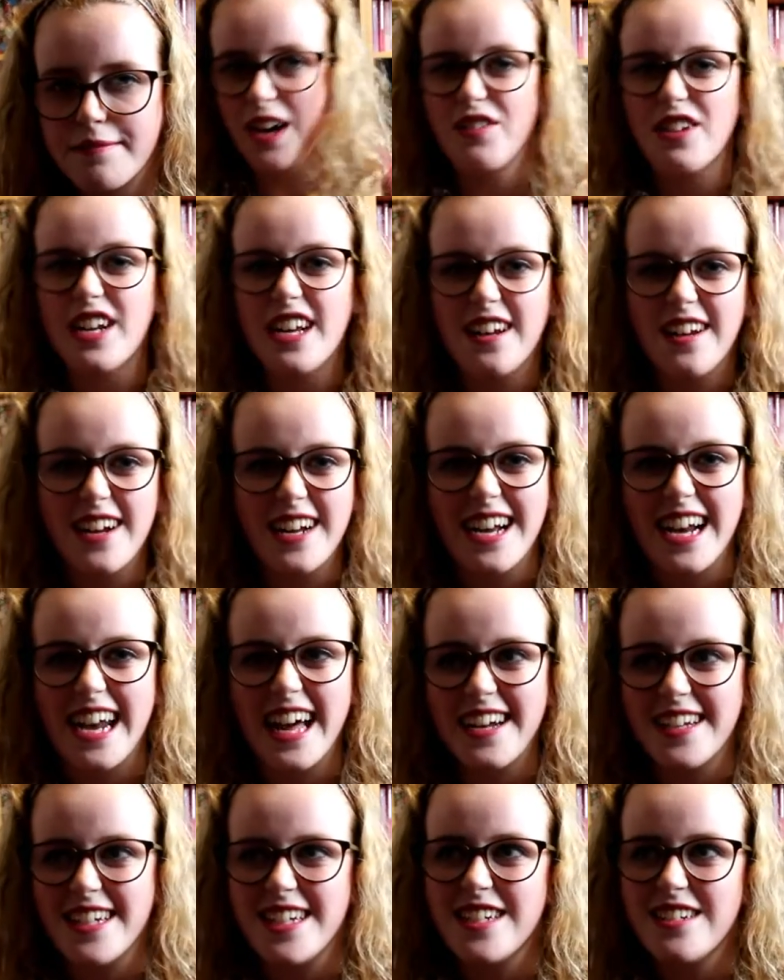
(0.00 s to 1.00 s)
I really like
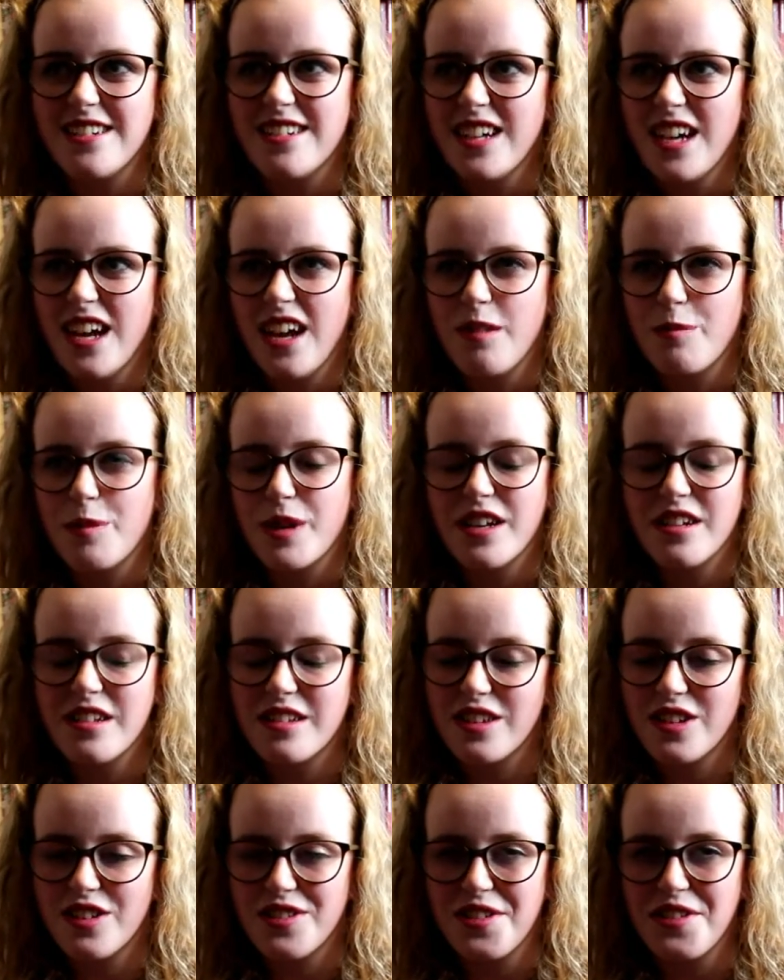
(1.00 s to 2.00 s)
Aladdin because
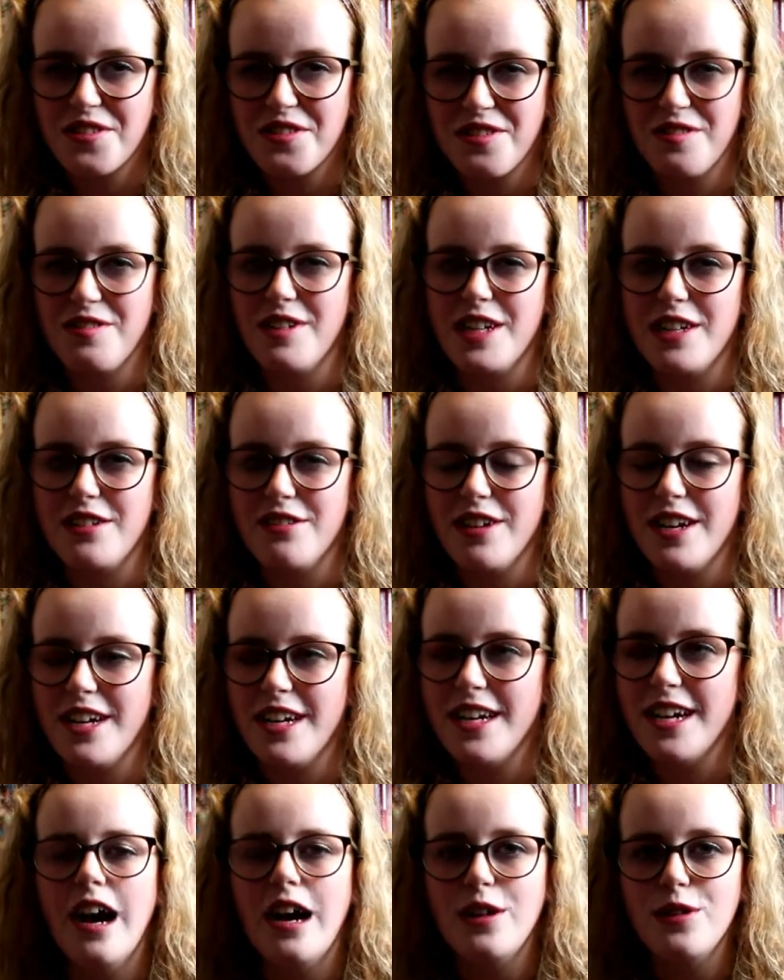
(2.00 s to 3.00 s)
the songs are really
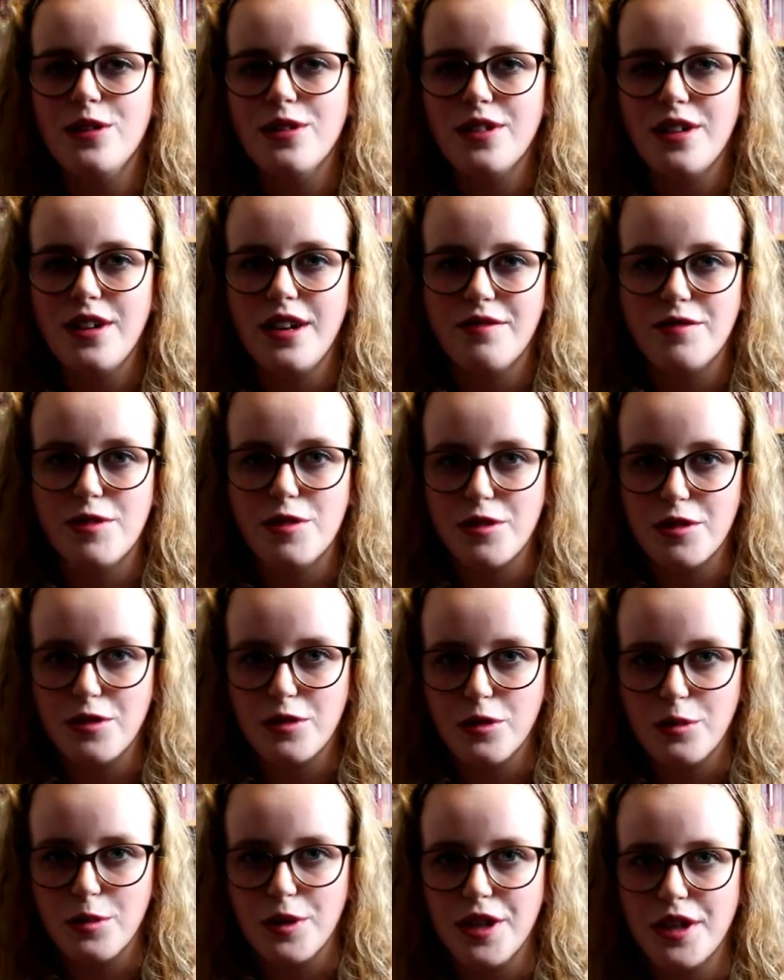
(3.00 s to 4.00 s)
great. I also love The
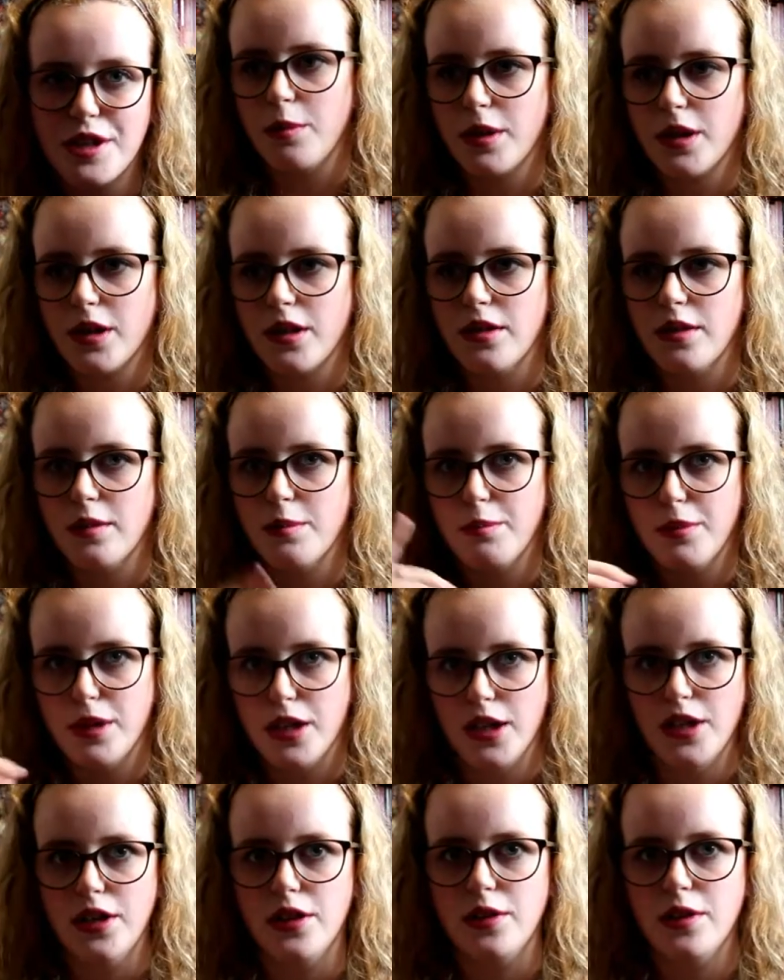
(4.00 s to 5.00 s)
Jungle Book because
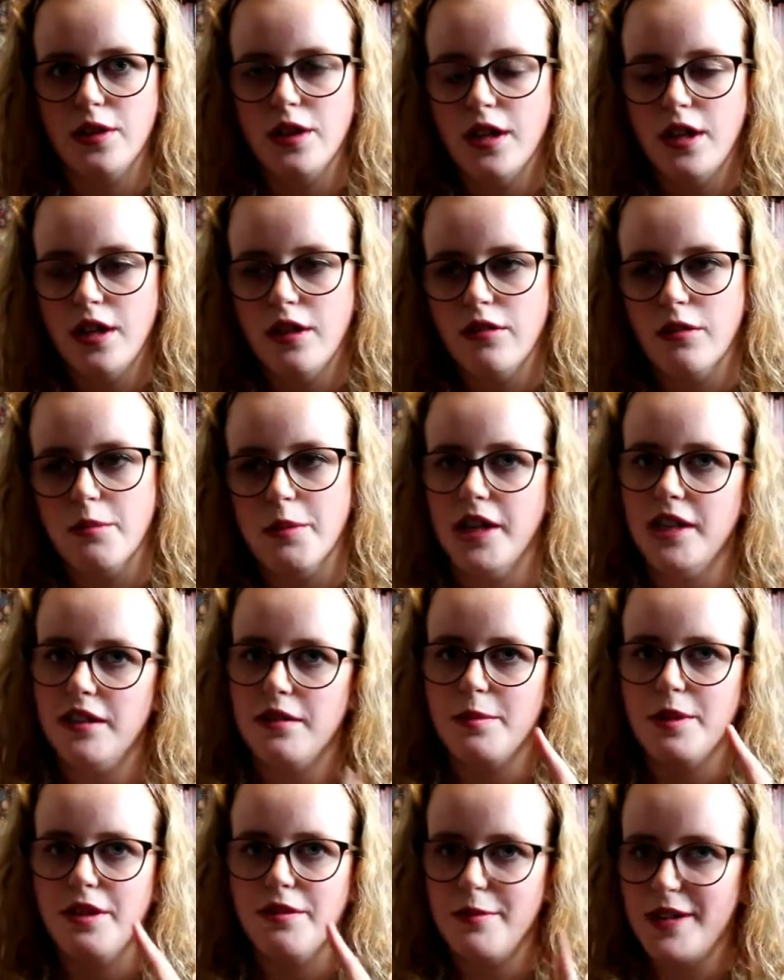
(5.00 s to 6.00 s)
Baloo
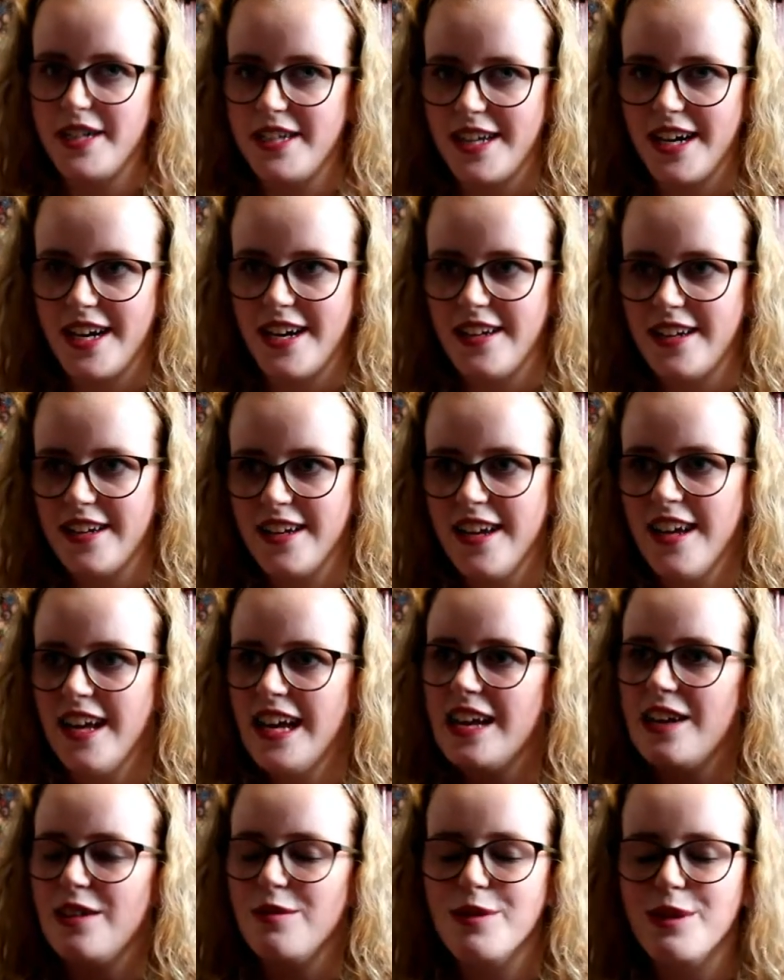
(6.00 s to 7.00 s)
reminds me of my dad,
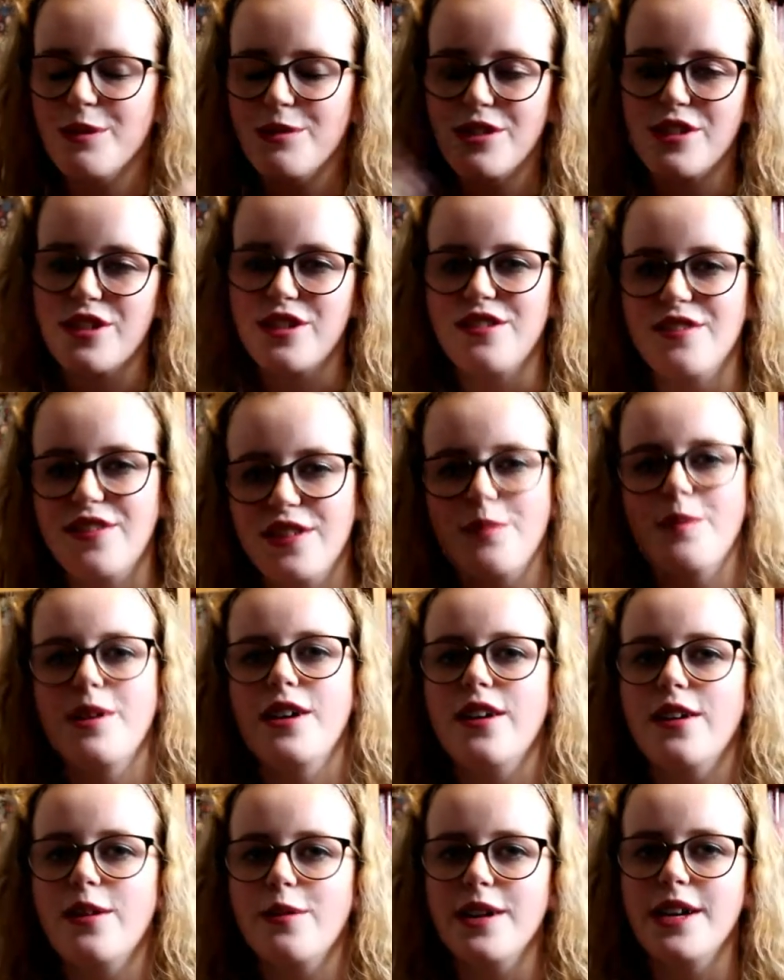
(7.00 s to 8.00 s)
and we watched this film a
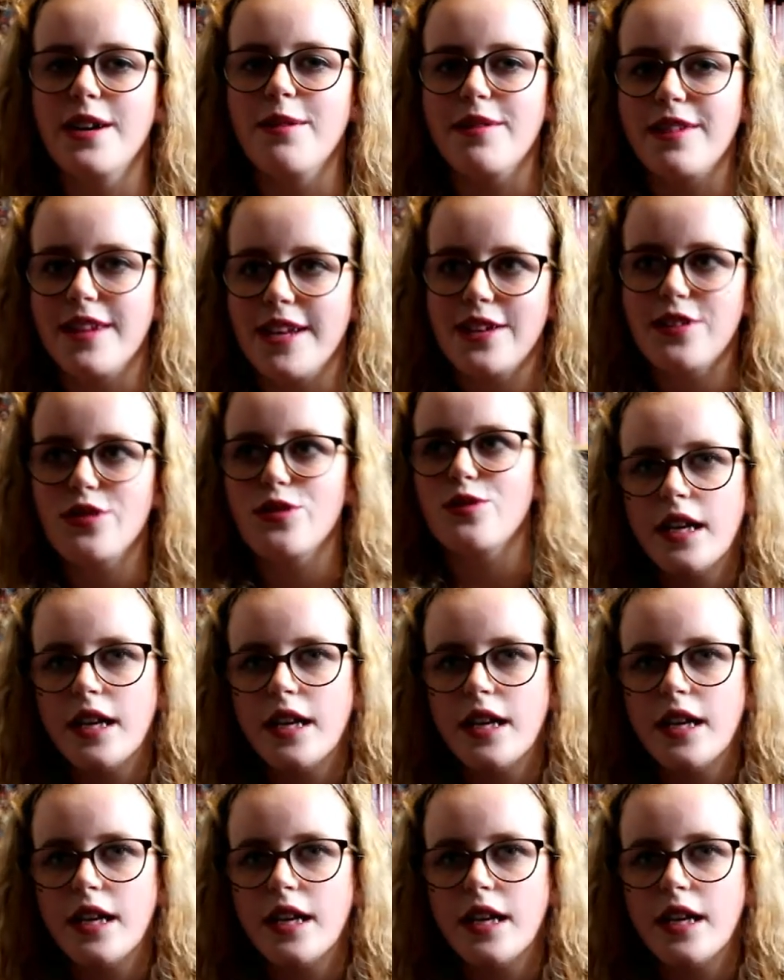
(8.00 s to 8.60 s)
lot when I was little.